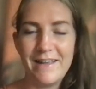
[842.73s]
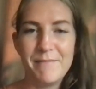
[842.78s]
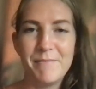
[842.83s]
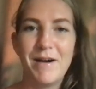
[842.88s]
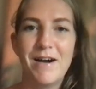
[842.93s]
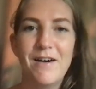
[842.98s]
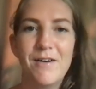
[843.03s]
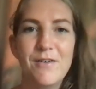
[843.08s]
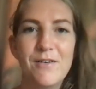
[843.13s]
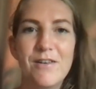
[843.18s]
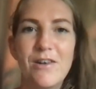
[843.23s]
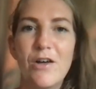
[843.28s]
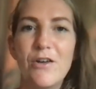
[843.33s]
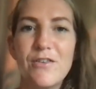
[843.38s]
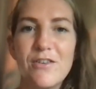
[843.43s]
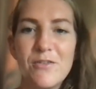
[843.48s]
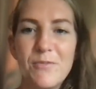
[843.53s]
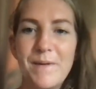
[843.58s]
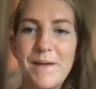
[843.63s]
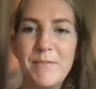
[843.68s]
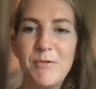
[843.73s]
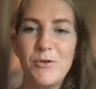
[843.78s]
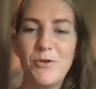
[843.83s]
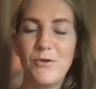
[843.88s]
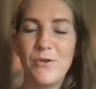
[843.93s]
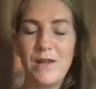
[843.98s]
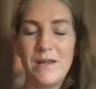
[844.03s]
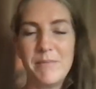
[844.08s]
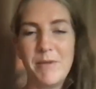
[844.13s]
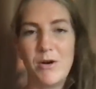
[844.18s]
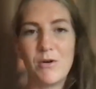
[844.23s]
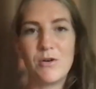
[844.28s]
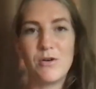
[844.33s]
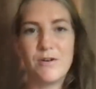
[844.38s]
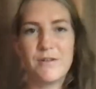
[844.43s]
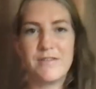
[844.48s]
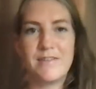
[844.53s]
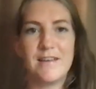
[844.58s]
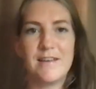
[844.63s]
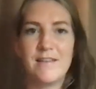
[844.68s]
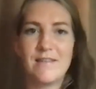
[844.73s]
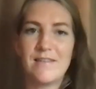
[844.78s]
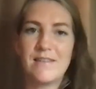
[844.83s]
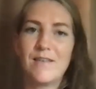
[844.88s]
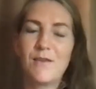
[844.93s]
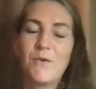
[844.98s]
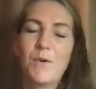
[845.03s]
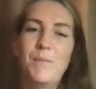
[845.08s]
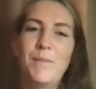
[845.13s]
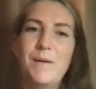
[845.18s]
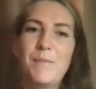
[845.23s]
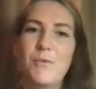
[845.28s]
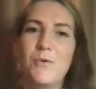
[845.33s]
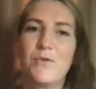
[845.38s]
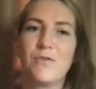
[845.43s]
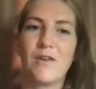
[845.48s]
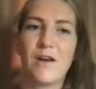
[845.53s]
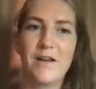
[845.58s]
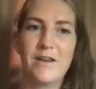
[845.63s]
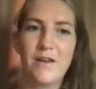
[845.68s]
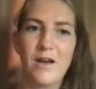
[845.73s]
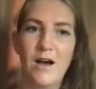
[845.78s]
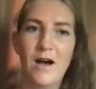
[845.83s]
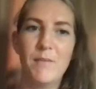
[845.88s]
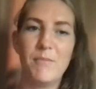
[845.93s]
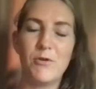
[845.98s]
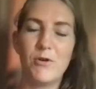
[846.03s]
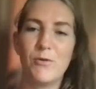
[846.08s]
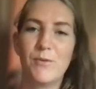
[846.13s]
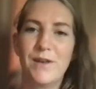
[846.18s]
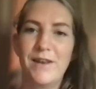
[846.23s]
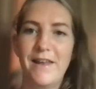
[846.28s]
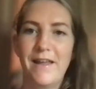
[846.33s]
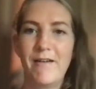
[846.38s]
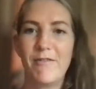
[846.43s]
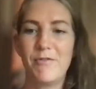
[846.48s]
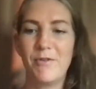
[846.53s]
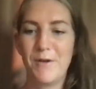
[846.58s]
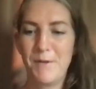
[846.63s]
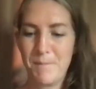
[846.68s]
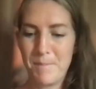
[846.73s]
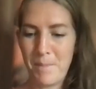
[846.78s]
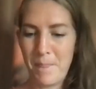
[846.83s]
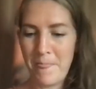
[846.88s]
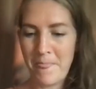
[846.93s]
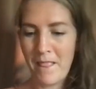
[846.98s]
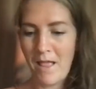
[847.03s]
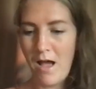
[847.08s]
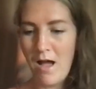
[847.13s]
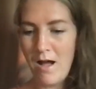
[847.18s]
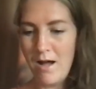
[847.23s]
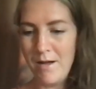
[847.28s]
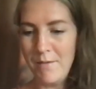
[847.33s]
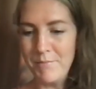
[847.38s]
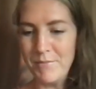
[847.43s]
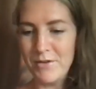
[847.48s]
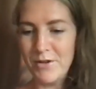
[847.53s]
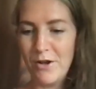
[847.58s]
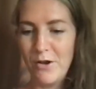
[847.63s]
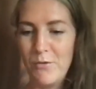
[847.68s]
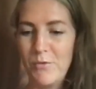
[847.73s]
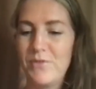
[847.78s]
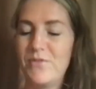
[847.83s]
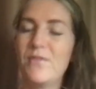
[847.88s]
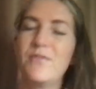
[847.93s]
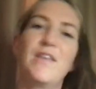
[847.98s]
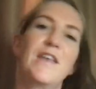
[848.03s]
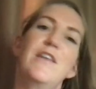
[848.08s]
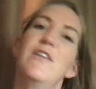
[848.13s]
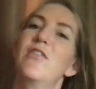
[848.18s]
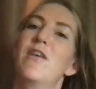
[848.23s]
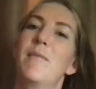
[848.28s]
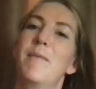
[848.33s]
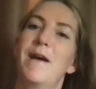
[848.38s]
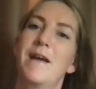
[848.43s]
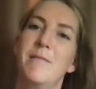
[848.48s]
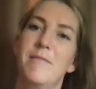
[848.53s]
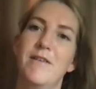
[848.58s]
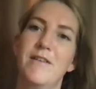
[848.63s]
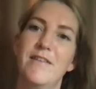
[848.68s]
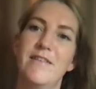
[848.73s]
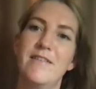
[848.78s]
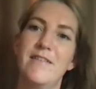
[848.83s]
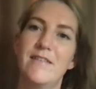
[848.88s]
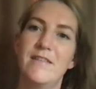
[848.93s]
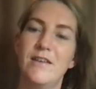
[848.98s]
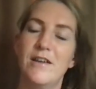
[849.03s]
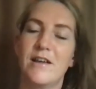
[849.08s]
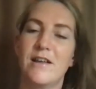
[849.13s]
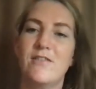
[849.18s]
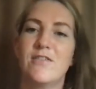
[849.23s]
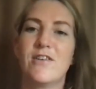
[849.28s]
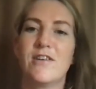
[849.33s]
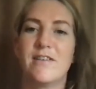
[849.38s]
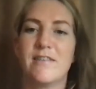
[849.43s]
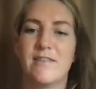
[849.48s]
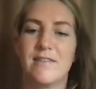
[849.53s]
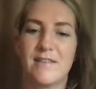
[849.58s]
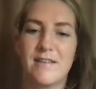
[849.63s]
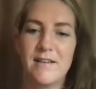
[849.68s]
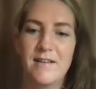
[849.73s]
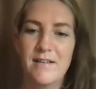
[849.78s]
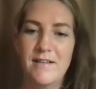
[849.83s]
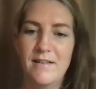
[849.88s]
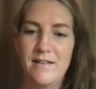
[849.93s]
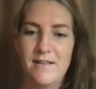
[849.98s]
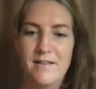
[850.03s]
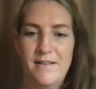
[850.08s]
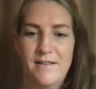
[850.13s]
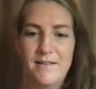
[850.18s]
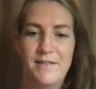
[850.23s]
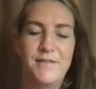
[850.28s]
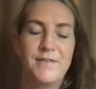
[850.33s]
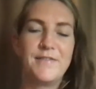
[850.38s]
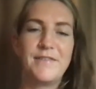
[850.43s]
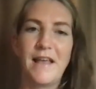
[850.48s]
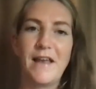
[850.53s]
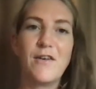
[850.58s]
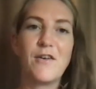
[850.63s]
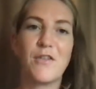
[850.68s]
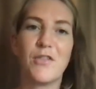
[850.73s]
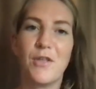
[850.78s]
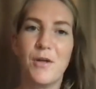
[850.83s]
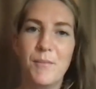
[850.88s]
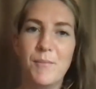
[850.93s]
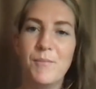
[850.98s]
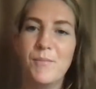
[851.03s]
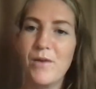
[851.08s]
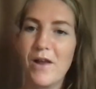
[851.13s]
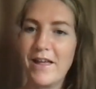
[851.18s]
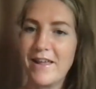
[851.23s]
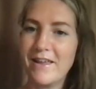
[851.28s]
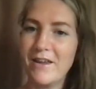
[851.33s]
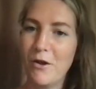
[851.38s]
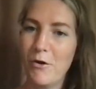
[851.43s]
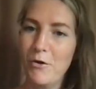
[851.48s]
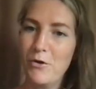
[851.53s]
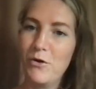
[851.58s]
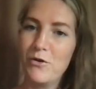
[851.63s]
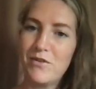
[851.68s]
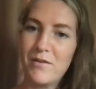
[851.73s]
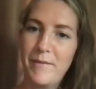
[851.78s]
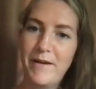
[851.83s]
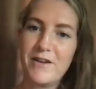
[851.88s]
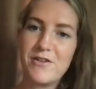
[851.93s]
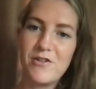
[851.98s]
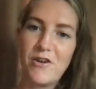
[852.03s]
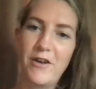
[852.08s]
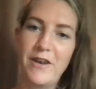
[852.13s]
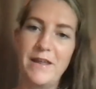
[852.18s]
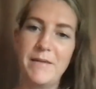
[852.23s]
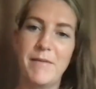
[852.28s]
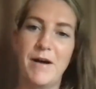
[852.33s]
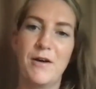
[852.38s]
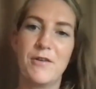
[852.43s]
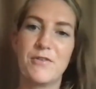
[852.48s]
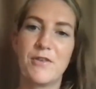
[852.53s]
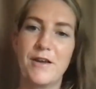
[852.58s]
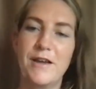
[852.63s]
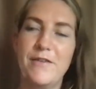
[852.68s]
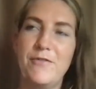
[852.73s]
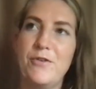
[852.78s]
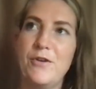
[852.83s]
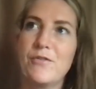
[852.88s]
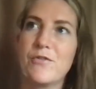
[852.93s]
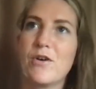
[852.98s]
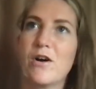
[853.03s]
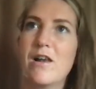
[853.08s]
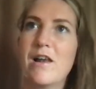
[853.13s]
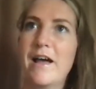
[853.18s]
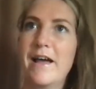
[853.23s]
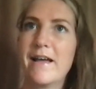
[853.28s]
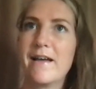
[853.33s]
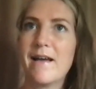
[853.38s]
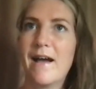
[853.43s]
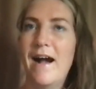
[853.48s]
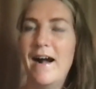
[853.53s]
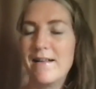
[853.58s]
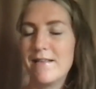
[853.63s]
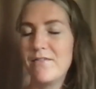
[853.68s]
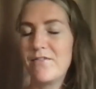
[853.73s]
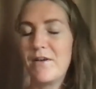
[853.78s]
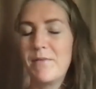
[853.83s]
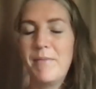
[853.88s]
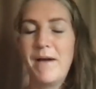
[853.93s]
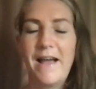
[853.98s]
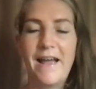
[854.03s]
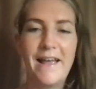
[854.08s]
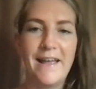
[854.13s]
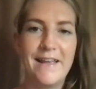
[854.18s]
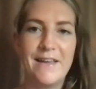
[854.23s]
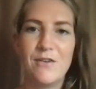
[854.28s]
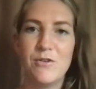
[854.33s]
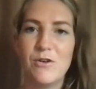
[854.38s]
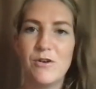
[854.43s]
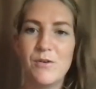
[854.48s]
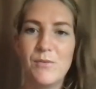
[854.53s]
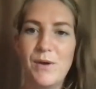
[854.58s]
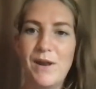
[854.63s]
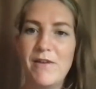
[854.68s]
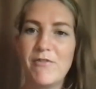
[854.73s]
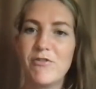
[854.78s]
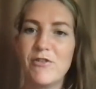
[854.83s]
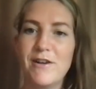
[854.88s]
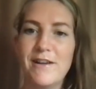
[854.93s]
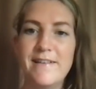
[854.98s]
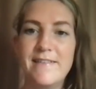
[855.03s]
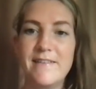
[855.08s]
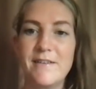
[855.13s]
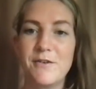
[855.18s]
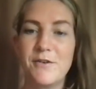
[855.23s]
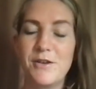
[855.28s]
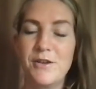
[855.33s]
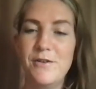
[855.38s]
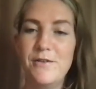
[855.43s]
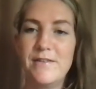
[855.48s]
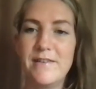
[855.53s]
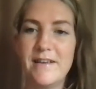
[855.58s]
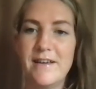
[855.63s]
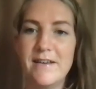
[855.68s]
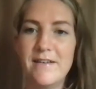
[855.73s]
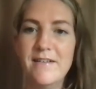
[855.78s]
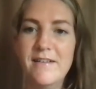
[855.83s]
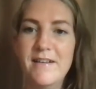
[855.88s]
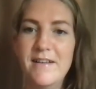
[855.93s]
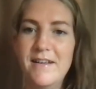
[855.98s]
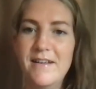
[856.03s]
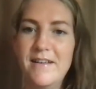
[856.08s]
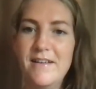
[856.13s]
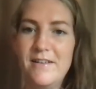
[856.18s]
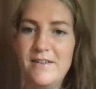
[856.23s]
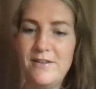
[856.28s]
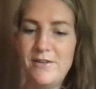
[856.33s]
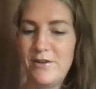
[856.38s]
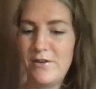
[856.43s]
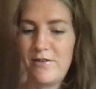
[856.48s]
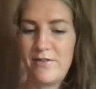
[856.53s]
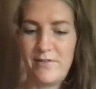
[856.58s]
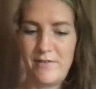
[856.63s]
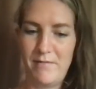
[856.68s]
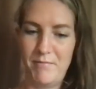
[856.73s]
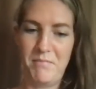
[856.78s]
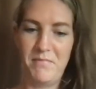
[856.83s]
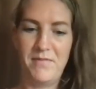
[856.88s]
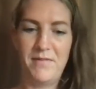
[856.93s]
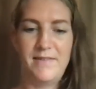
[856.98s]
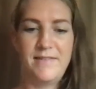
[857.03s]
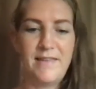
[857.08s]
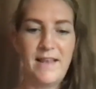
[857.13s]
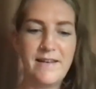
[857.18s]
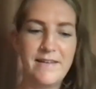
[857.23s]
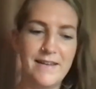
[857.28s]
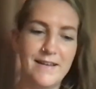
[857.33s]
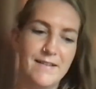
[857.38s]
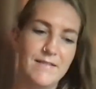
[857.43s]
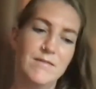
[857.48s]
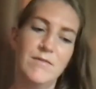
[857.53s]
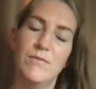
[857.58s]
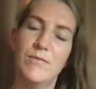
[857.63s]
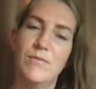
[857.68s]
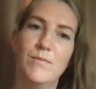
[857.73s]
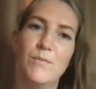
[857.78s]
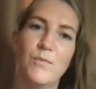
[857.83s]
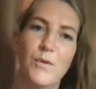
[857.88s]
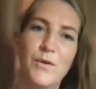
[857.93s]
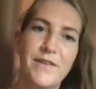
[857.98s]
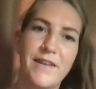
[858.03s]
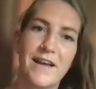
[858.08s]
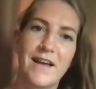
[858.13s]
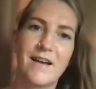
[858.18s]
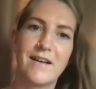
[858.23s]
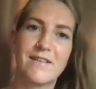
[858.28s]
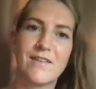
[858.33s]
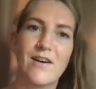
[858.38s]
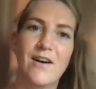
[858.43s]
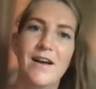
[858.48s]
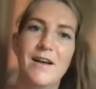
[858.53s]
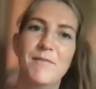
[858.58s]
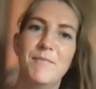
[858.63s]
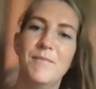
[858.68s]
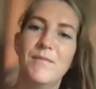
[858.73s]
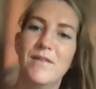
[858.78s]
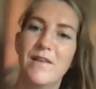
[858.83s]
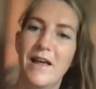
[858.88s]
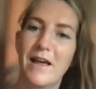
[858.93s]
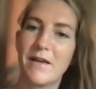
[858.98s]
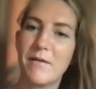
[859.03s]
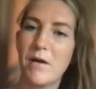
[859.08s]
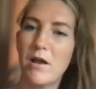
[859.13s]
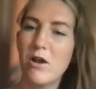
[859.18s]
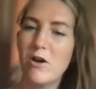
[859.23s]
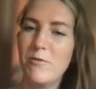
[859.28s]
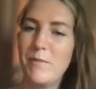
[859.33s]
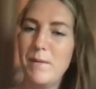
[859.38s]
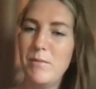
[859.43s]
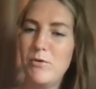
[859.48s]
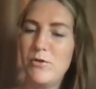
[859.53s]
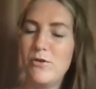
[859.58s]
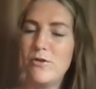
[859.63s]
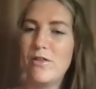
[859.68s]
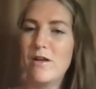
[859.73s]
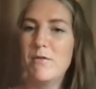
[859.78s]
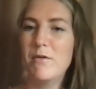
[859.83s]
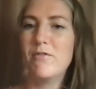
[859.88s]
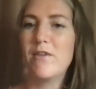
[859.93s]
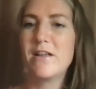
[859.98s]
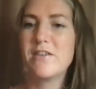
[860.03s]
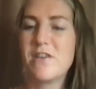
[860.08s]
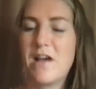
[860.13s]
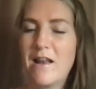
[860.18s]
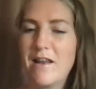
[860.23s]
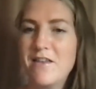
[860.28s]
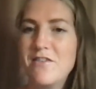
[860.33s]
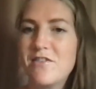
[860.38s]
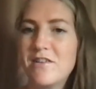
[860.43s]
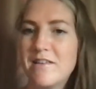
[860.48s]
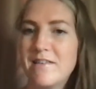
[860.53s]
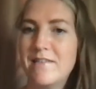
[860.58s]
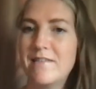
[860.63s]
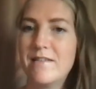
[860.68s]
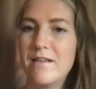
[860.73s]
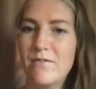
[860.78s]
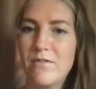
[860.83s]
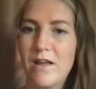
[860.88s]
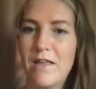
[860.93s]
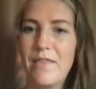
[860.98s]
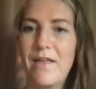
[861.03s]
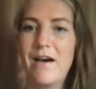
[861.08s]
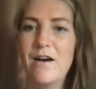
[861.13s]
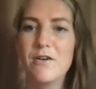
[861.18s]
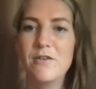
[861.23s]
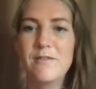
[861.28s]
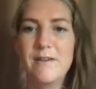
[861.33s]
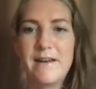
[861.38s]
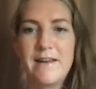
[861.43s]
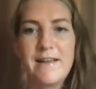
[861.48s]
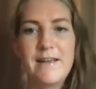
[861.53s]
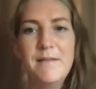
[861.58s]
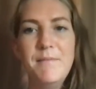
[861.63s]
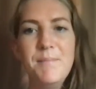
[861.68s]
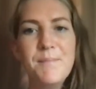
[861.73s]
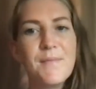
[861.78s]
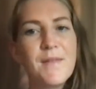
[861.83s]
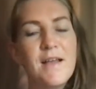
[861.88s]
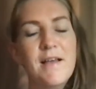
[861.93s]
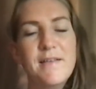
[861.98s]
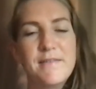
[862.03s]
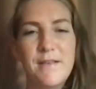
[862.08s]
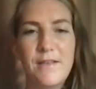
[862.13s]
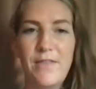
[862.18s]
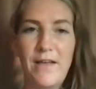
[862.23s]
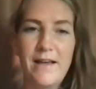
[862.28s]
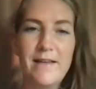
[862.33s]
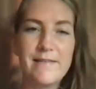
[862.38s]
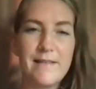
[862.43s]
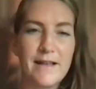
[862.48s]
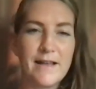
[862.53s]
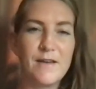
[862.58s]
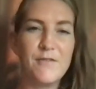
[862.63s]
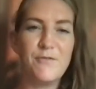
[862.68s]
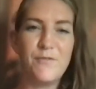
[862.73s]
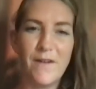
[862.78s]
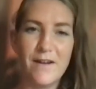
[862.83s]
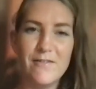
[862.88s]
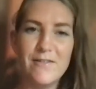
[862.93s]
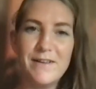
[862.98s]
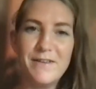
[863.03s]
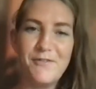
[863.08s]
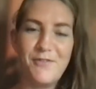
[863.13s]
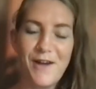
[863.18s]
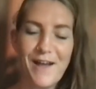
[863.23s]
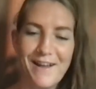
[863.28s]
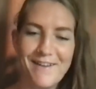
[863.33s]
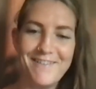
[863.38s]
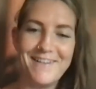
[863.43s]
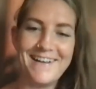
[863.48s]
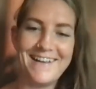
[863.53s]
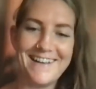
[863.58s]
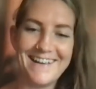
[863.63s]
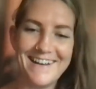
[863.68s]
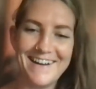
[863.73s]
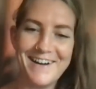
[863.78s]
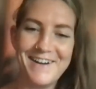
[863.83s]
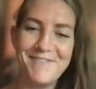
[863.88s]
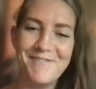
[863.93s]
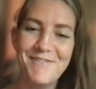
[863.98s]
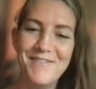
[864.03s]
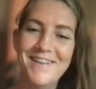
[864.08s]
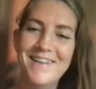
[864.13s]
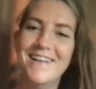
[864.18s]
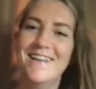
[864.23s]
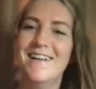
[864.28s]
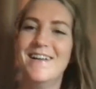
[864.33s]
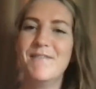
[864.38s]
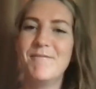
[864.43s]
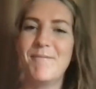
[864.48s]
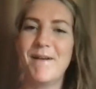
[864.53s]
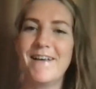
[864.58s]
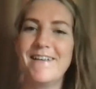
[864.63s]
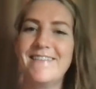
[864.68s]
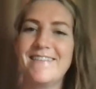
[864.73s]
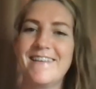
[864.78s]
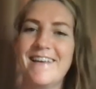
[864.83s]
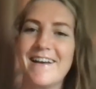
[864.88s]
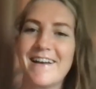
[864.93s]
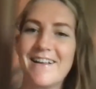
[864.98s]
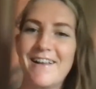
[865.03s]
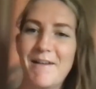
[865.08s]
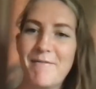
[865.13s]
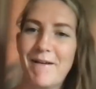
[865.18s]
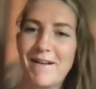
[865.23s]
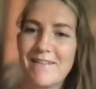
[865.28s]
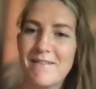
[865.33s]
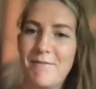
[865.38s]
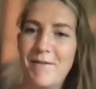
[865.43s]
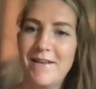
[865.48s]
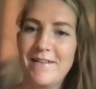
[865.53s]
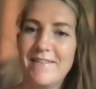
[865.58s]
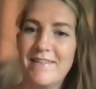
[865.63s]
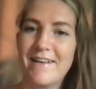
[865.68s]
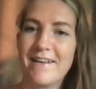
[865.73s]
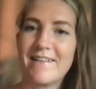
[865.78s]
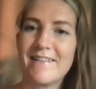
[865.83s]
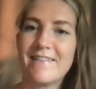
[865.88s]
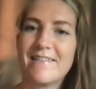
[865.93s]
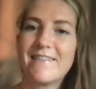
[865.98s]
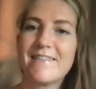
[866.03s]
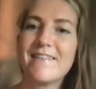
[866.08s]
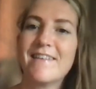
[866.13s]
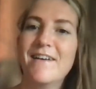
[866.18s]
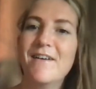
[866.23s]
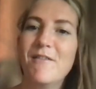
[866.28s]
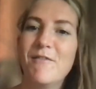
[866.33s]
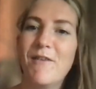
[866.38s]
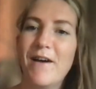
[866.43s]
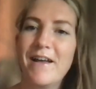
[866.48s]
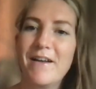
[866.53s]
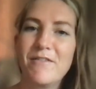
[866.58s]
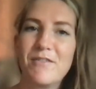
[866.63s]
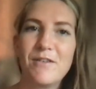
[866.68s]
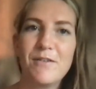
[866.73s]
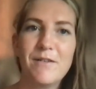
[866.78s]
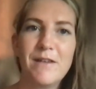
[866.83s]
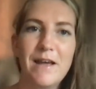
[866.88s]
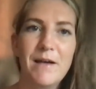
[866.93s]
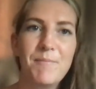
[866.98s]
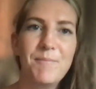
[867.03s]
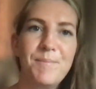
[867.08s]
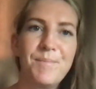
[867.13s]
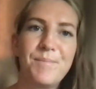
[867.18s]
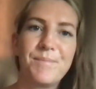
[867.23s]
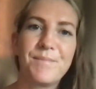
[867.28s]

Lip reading: email. Lots of people do email courses. So when people sign up, or when they've, once you've sent you their payments, you can just send them like, an automation on email. So if you've got like ActiveCampaign or whatever it is that you're using, you just send it one day at a time. Like a lot of people do that with like challenges and stuff like that already. So that is like a very, very basic, like back to basics way of doing it.